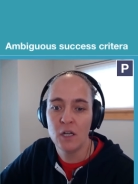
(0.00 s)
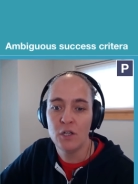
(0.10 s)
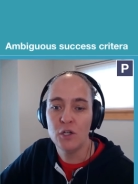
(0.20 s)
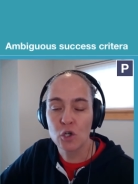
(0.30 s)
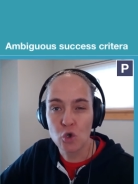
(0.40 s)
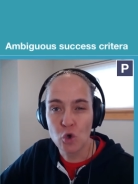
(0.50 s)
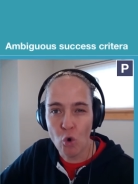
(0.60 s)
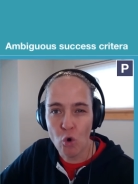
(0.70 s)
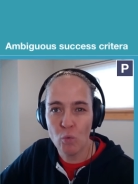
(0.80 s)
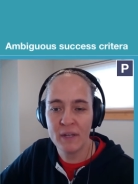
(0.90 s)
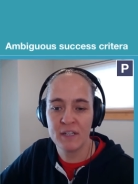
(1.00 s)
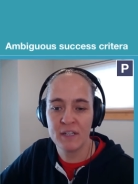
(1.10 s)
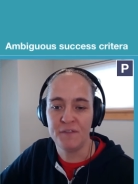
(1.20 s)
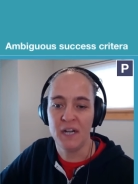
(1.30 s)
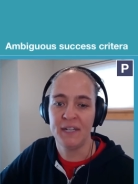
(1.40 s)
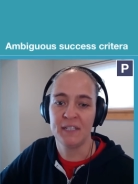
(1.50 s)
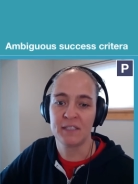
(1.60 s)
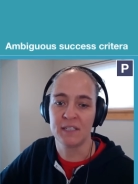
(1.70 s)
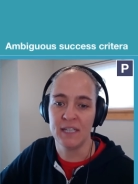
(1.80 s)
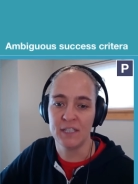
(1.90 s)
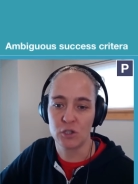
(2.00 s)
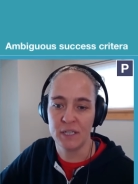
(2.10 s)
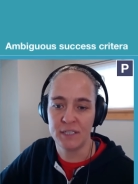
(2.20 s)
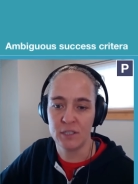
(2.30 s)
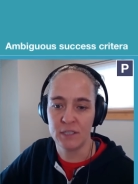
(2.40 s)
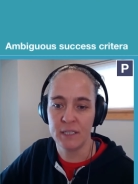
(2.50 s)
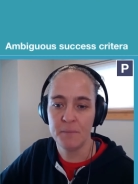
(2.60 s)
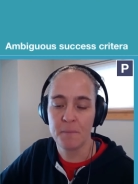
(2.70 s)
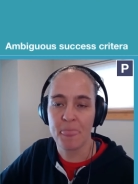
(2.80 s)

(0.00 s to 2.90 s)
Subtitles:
Your goal when defining success criteria